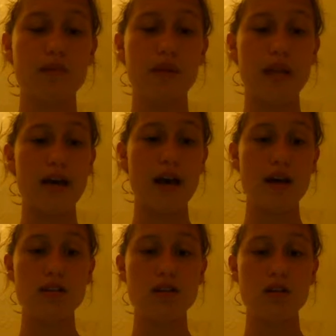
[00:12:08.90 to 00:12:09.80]
black
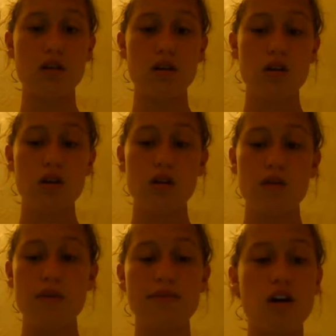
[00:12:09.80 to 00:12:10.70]
guys.
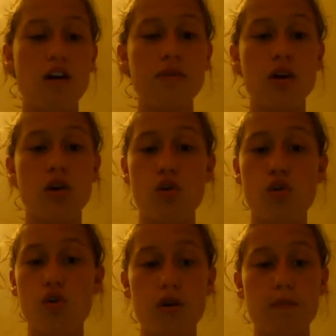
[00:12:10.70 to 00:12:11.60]
People call me a
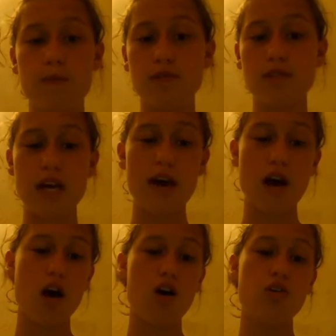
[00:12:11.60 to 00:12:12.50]
whore. People say,
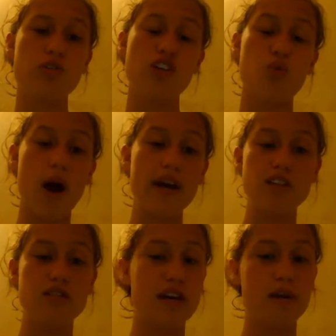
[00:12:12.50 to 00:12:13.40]
"Oh, you're
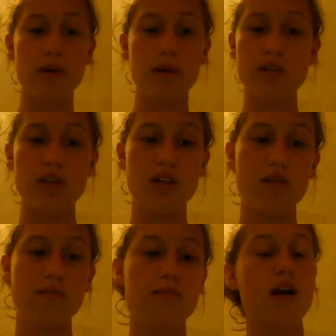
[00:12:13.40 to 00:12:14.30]
white, you can't be with
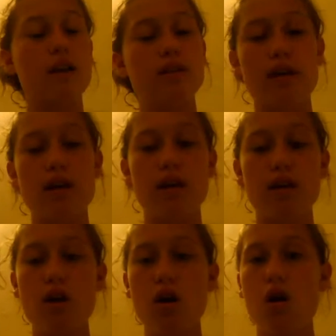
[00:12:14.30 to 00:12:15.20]
him," kind of
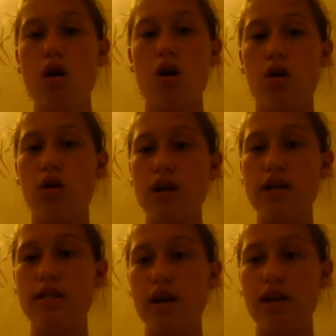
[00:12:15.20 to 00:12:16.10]
thing. Or
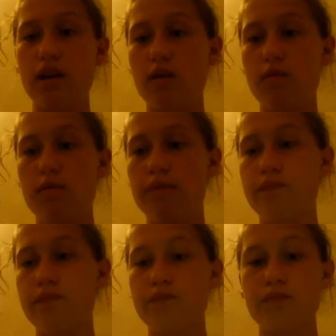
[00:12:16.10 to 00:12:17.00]
they tell him,
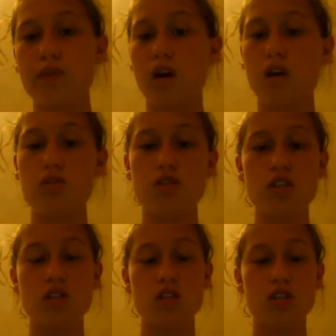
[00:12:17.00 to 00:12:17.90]
"Oh,
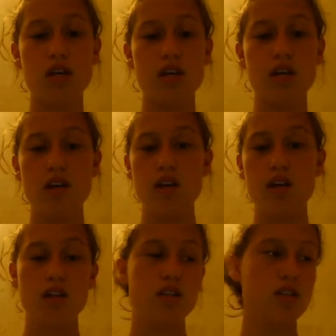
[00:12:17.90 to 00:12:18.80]
she's a slut.
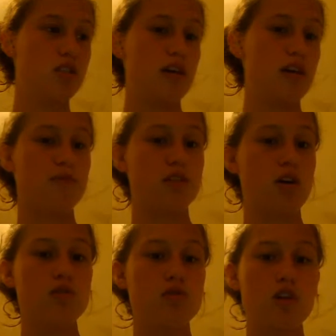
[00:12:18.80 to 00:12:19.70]
She slept with
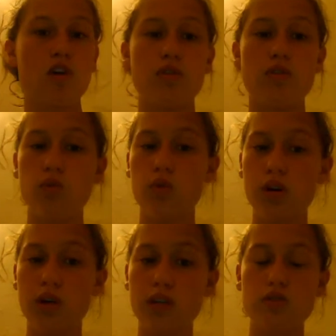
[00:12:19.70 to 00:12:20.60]
so-and-so in the
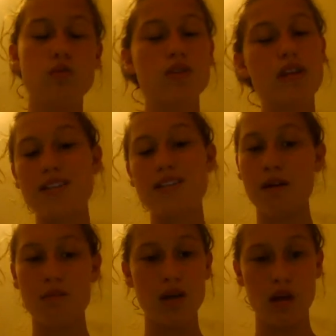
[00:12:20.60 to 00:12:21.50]
woods." When that's
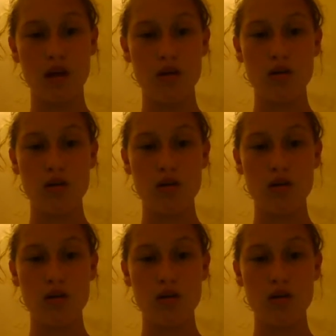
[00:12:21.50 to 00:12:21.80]
not me.